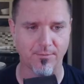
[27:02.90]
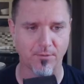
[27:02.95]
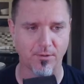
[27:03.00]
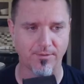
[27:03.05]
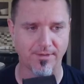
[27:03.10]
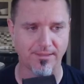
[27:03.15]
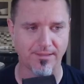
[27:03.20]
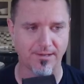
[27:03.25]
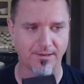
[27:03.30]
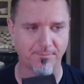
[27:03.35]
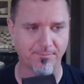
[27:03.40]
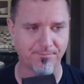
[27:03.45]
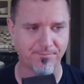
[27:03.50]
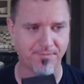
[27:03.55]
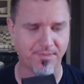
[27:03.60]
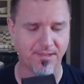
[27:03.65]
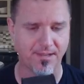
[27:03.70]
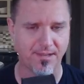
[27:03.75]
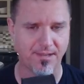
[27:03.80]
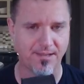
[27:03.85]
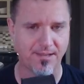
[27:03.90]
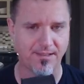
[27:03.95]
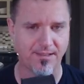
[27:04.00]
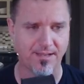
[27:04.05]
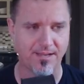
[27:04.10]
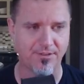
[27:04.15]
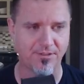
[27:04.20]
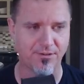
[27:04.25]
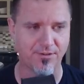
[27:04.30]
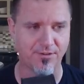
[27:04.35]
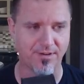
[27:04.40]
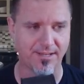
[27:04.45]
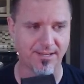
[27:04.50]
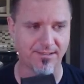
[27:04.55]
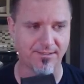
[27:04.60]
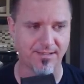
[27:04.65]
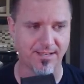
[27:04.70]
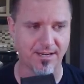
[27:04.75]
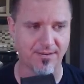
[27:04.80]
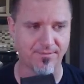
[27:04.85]
some more right there. Now the trick
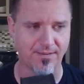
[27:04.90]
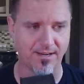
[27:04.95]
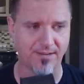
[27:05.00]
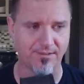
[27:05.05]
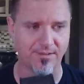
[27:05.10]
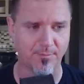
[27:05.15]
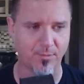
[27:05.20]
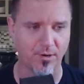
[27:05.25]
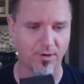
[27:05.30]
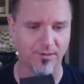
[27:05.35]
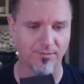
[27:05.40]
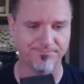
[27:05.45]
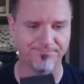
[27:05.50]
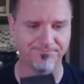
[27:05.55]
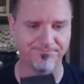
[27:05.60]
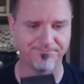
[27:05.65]
is, can I find some more?